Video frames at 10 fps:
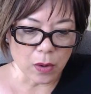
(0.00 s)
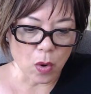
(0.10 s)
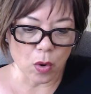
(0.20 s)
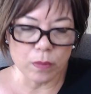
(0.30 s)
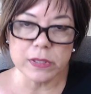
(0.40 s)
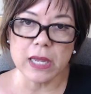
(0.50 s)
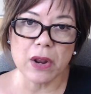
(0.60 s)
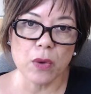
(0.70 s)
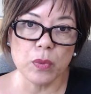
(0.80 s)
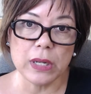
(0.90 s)
Homes that
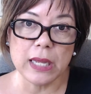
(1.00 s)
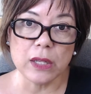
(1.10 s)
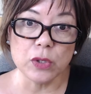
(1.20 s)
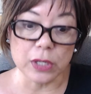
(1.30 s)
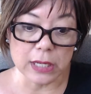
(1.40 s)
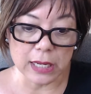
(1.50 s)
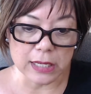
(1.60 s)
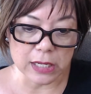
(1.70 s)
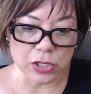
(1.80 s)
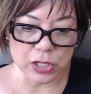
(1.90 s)
are really in good
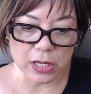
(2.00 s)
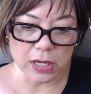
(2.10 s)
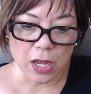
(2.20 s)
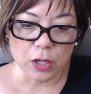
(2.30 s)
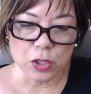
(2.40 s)
condition,